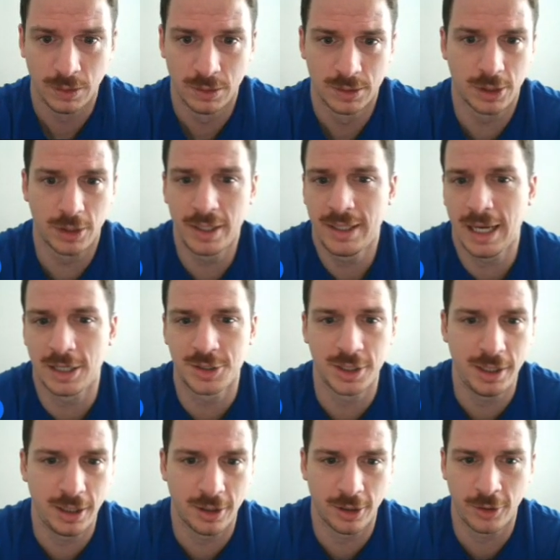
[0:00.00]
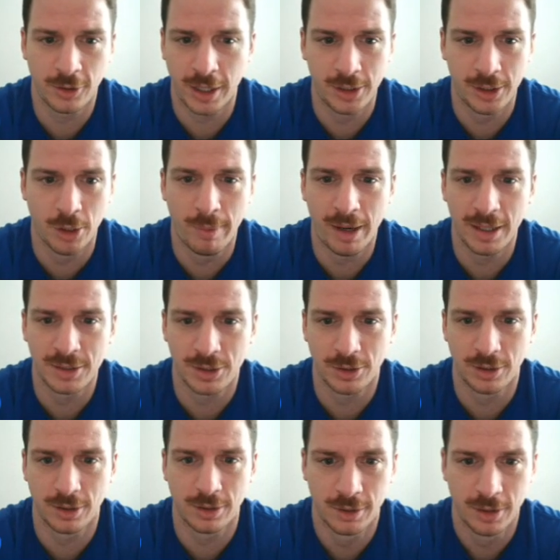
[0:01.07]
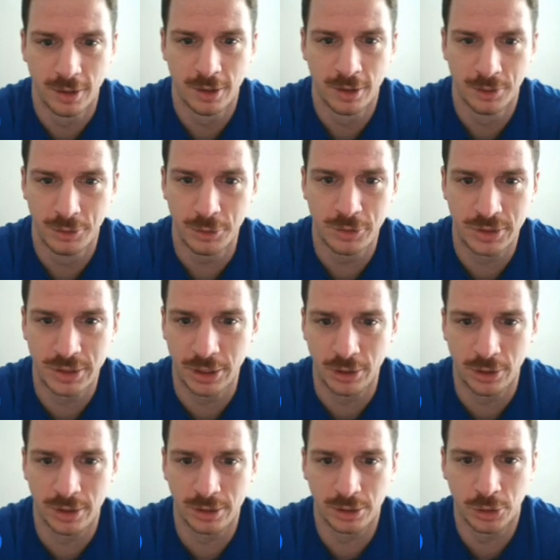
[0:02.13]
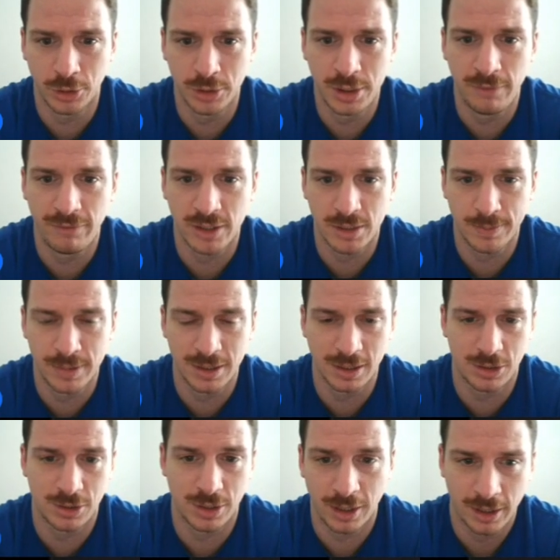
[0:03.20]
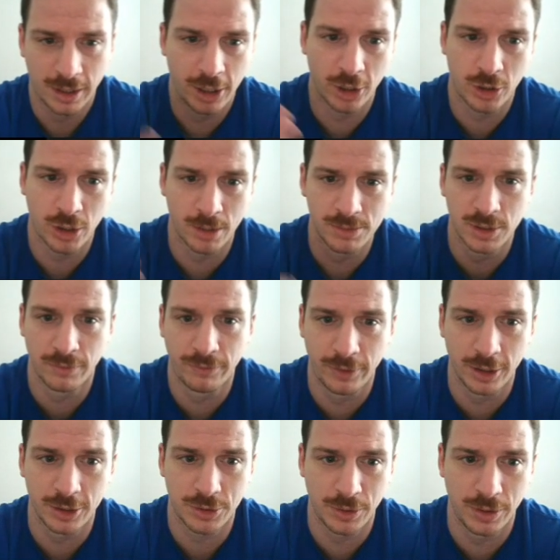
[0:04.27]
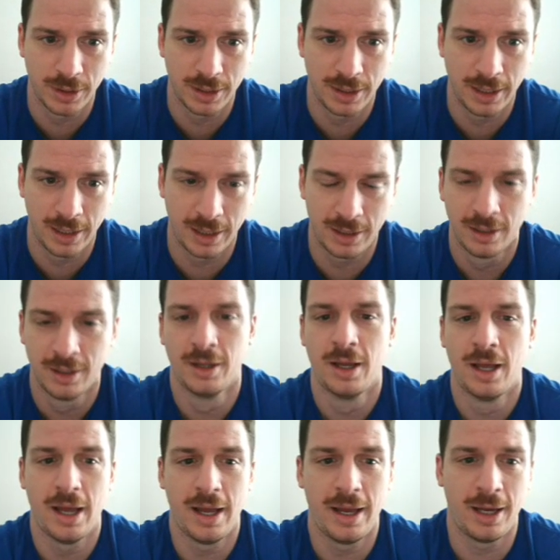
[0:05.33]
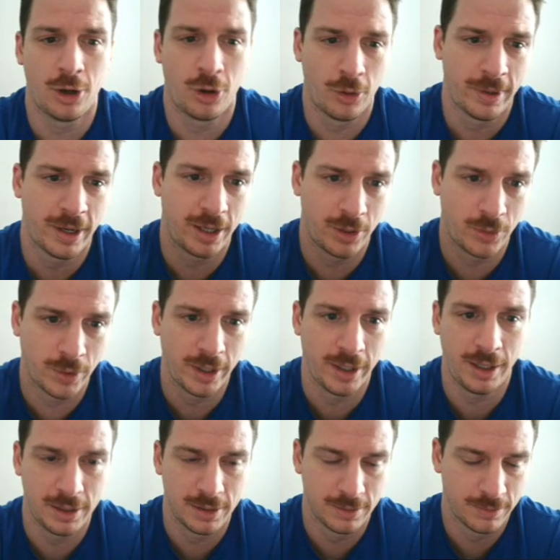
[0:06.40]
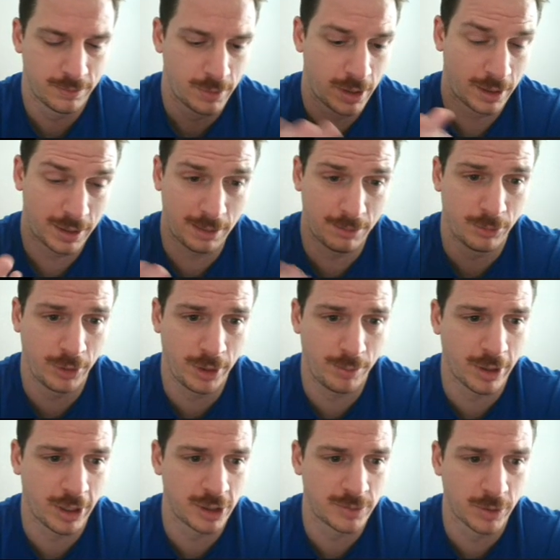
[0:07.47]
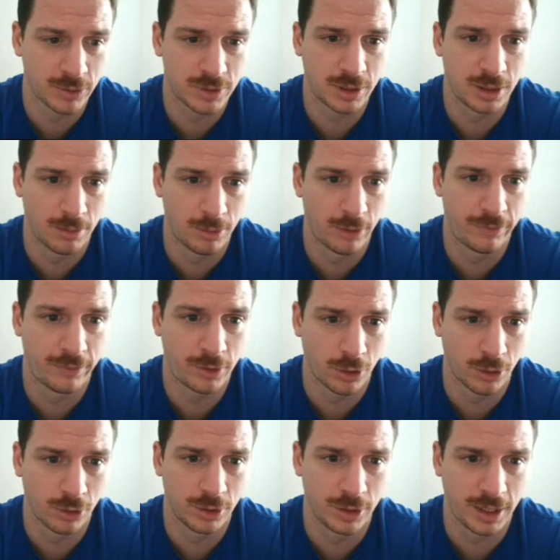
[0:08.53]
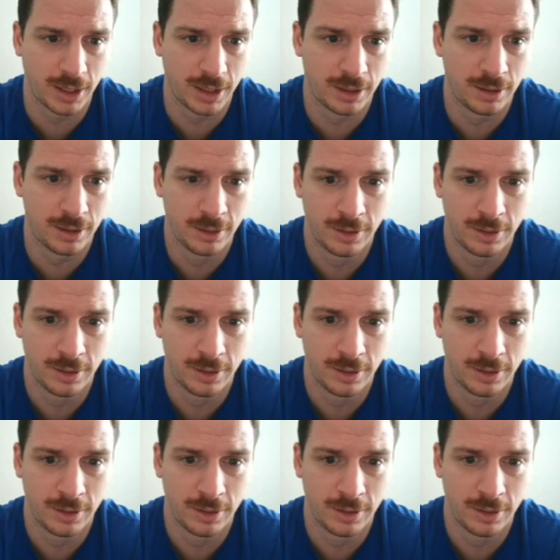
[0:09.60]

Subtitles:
So they catch it here. Okay, nobody's hurt. Duke's still in good defensive positioning. Here comes the flare screen again. And, oh, by the way, I think Malik Brown's supposed to come off a curl again.